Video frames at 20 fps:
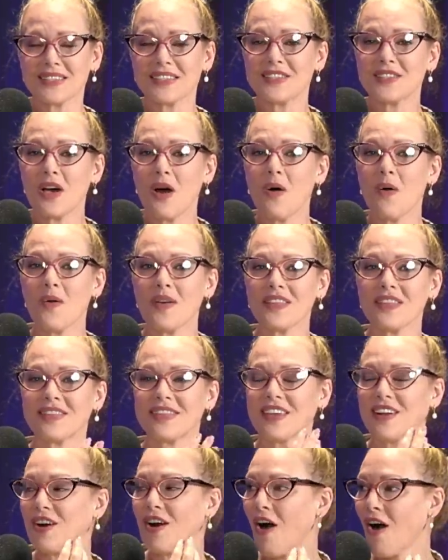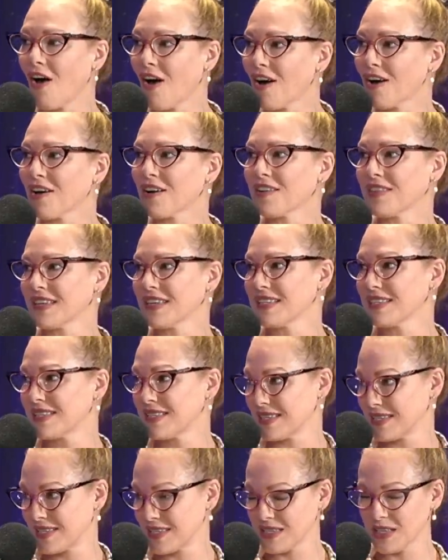So there are these
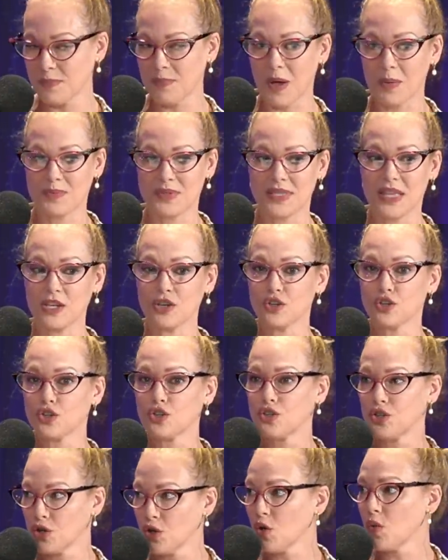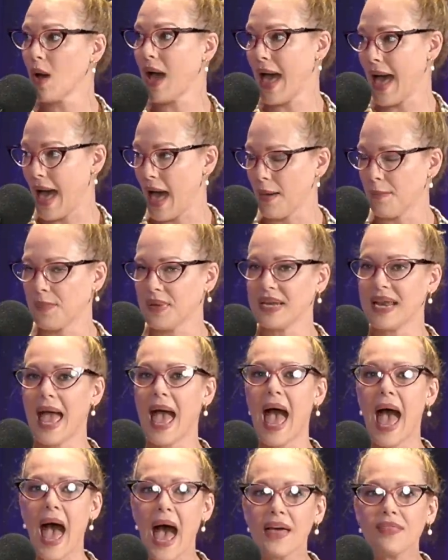slip ups that do happen
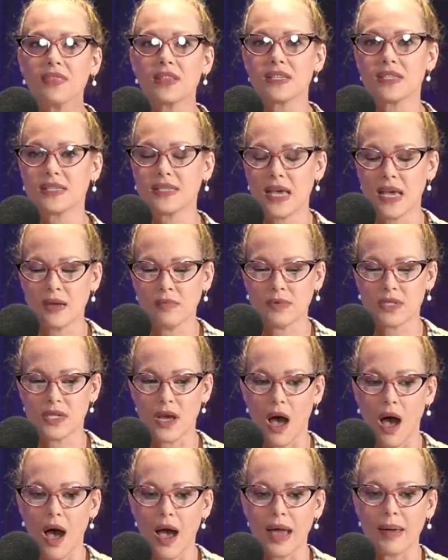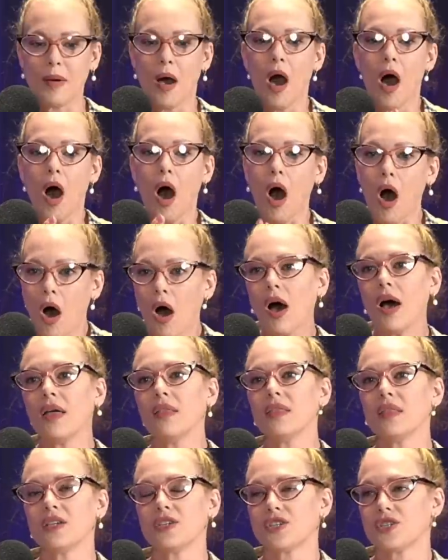at the same time
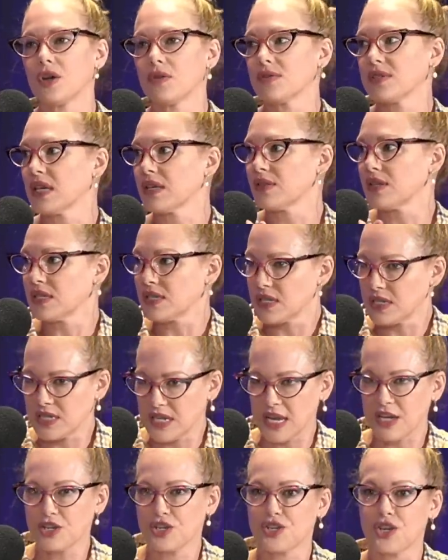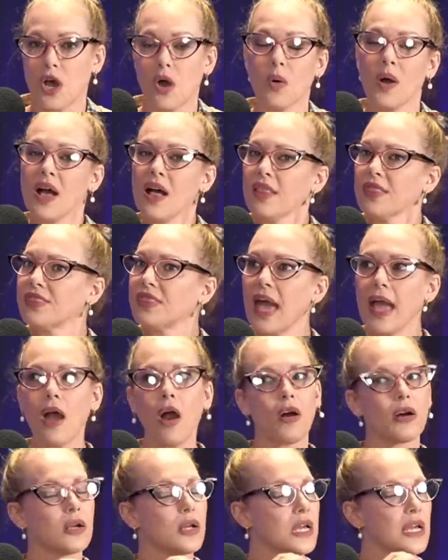on these shows like the Today Show. They
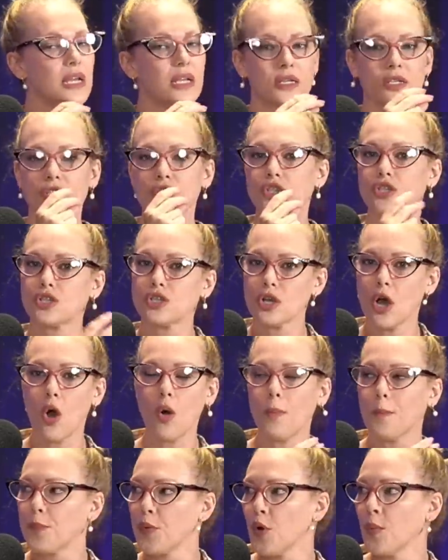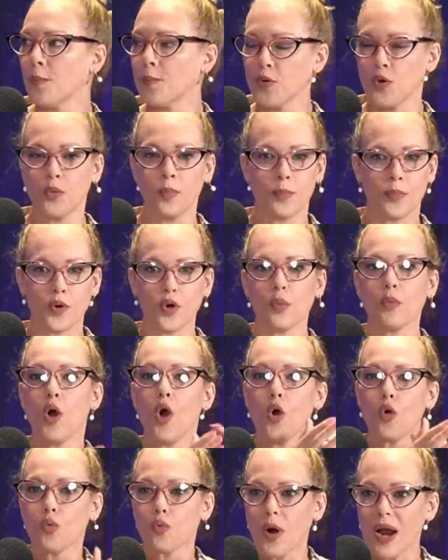are, it is so boom, boom, boom
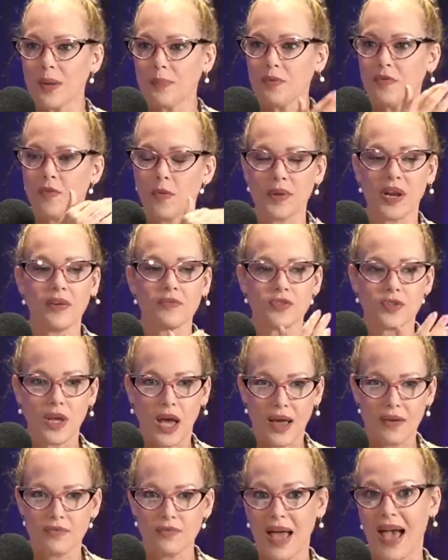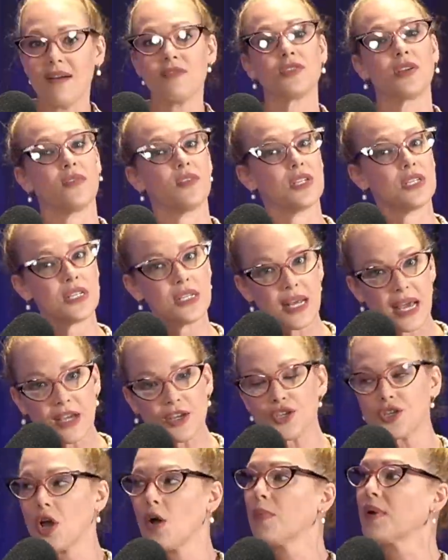right before. I mean, I've, I haven't done the Today
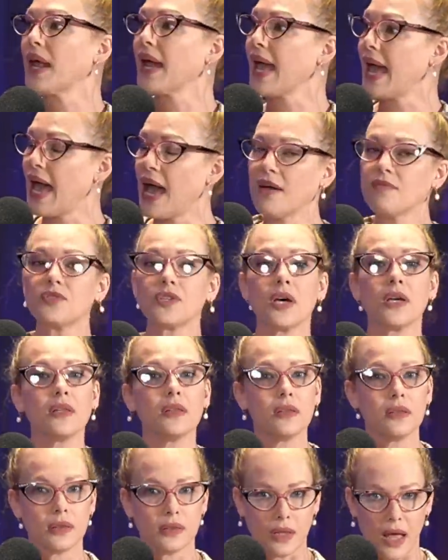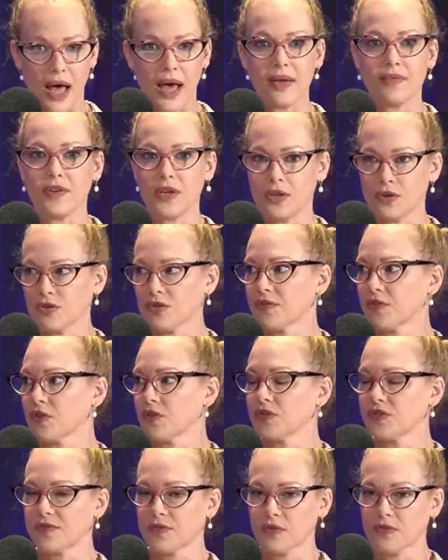Show, but I have done live
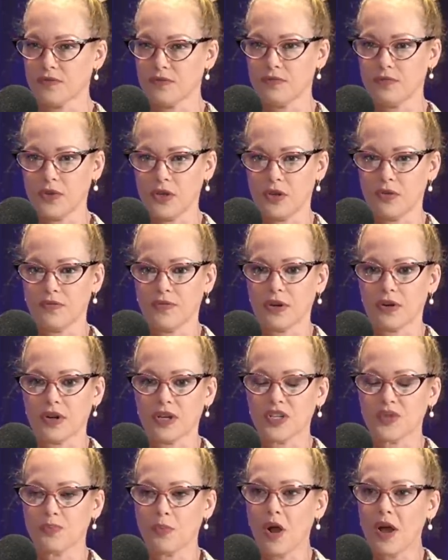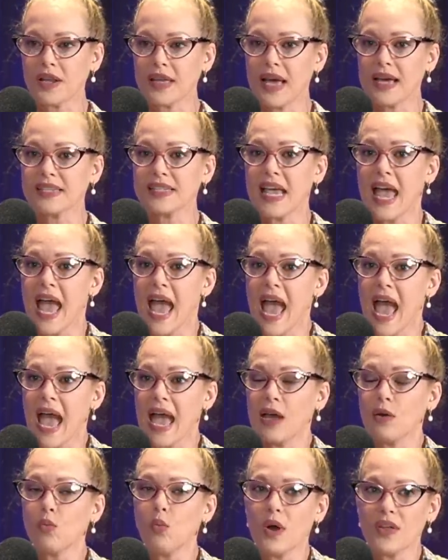interviews for, you know, various broadcasts.
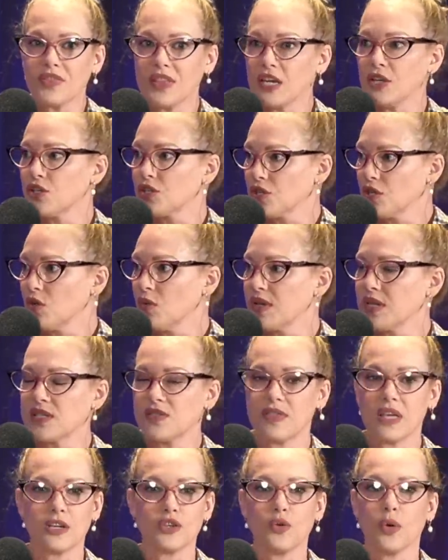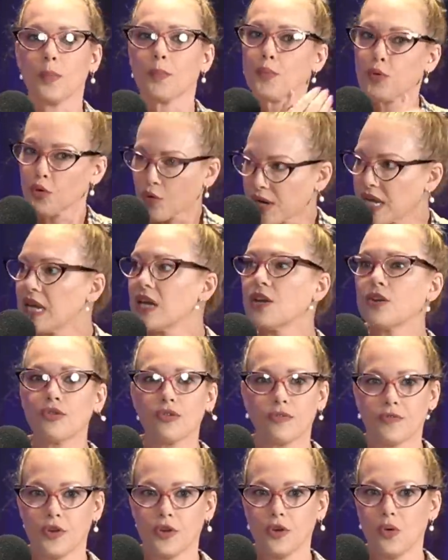And what they do is they do a
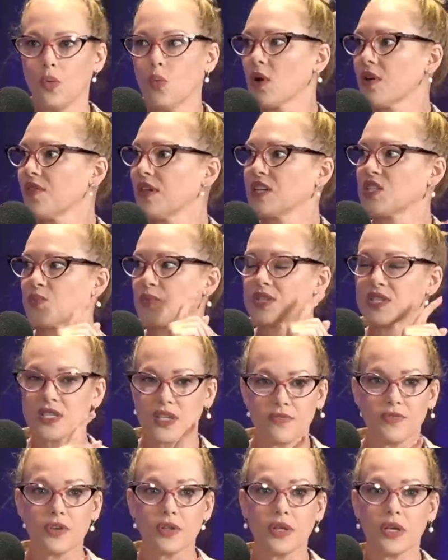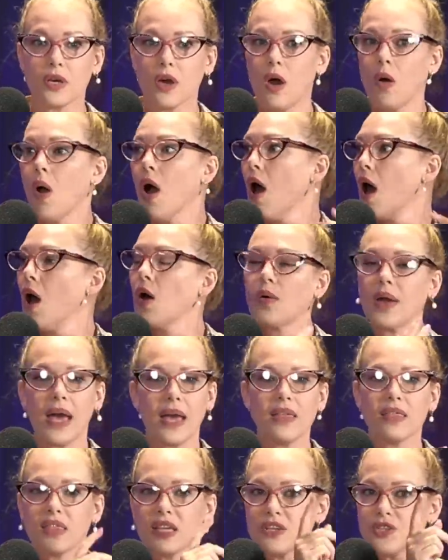pre-interview where they specifically go,
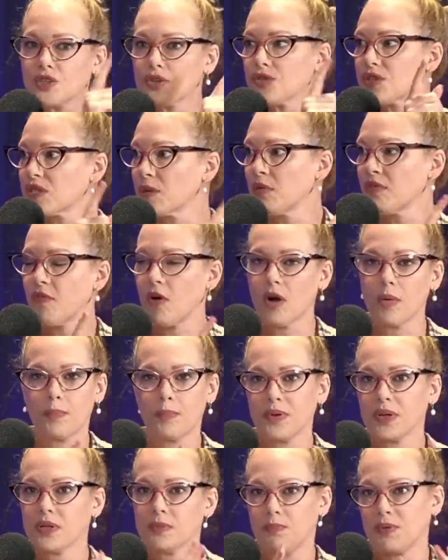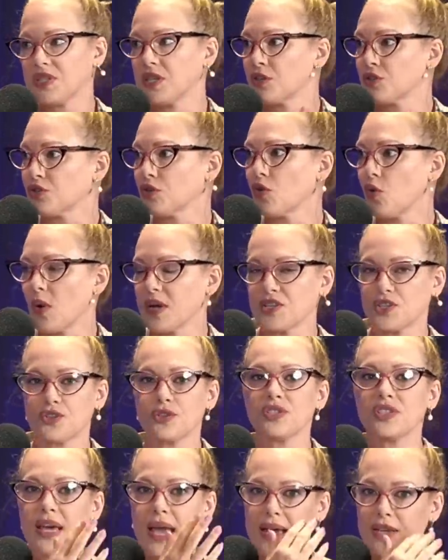okay, these are some of our p potential
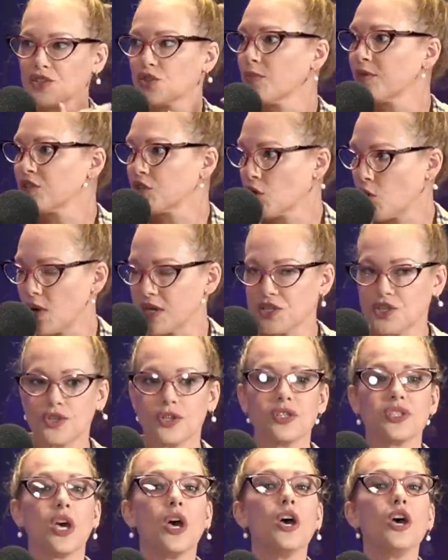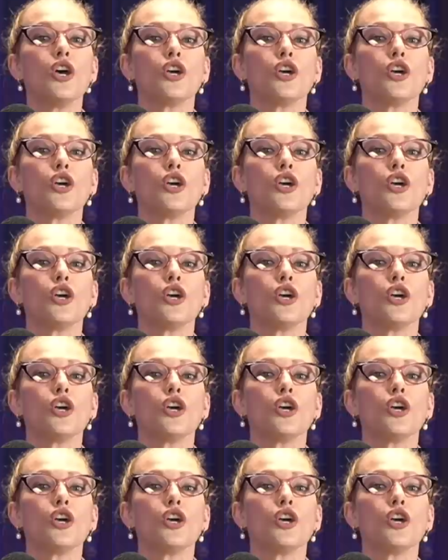questions. They right, ask you a bunch of yeah. questions.